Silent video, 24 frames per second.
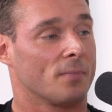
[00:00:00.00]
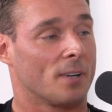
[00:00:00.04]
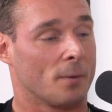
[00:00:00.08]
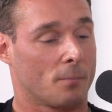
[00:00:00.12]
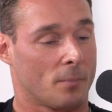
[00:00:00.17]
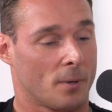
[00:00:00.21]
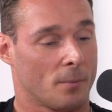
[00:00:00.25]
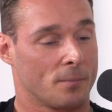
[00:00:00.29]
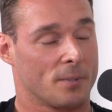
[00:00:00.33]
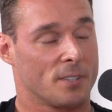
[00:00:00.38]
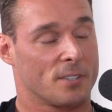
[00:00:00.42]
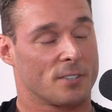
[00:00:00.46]
But I'm
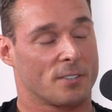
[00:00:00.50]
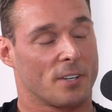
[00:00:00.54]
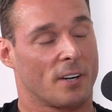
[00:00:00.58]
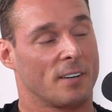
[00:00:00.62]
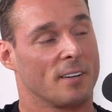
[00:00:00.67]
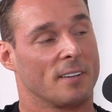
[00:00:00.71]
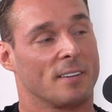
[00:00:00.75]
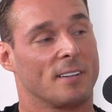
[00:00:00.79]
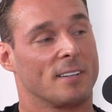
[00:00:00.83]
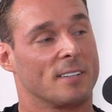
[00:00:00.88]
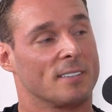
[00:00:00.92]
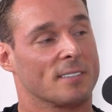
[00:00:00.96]
pumped you
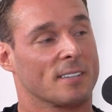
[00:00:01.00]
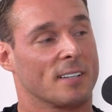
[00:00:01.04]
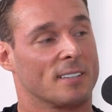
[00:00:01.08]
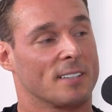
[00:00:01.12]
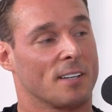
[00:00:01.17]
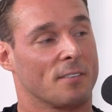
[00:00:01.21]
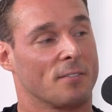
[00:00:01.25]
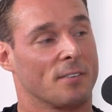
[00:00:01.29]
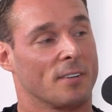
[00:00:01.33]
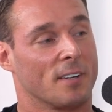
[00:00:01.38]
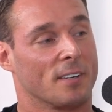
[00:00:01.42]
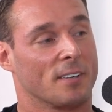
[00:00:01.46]
started this because
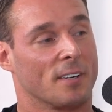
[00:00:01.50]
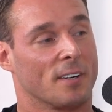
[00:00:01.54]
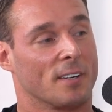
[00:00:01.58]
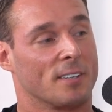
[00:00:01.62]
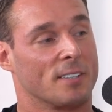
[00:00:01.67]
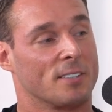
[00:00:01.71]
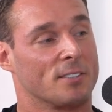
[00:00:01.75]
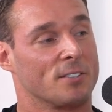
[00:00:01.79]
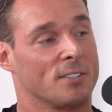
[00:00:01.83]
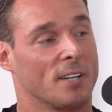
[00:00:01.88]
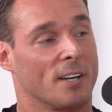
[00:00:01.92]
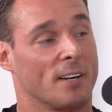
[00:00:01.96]
I feel like you're
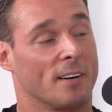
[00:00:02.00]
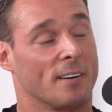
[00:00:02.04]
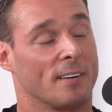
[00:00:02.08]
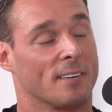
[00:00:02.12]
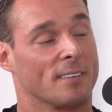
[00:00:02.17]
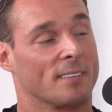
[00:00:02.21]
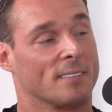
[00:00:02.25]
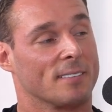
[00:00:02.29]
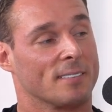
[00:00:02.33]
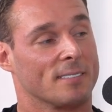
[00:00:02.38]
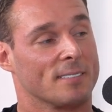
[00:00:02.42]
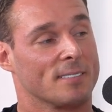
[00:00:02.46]
going to
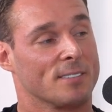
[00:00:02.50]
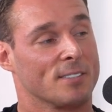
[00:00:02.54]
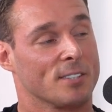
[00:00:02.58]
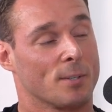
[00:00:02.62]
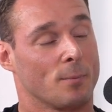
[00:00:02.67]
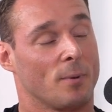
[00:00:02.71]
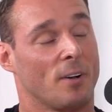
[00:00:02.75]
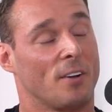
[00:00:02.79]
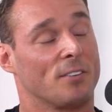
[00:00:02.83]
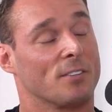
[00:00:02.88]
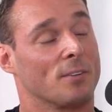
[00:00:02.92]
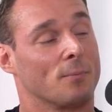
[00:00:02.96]
share
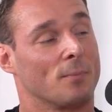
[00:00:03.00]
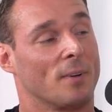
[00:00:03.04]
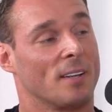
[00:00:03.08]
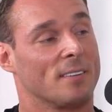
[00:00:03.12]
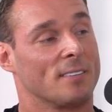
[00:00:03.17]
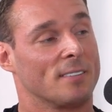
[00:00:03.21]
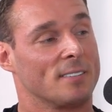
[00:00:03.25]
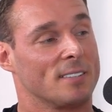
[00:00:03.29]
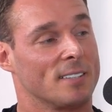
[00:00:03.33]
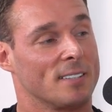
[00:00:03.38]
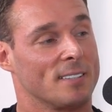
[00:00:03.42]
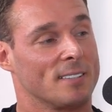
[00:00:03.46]
some awesome
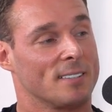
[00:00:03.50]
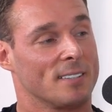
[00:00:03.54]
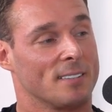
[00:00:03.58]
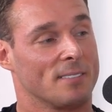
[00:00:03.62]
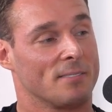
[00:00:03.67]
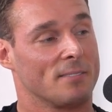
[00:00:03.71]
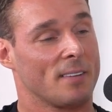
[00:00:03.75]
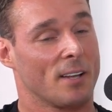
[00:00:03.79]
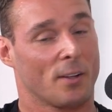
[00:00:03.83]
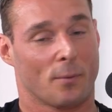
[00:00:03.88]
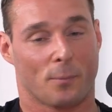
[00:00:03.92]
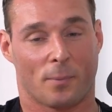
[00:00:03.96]
messages
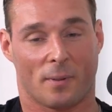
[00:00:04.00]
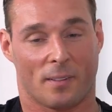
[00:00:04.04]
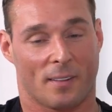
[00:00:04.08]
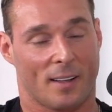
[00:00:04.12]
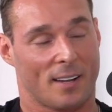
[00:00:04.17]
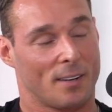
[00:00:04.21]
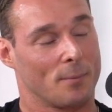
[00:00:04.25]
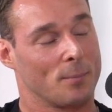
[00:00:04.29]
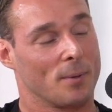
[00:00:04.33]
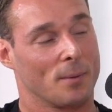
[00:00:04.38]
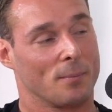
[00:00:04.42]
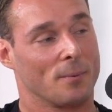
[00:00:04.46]
and help a
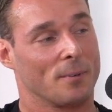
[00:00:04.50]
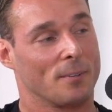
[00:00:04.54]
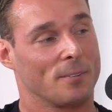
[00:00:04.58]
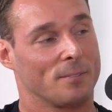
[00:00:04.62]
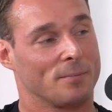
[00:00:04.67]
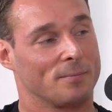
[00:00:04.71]
lot of people.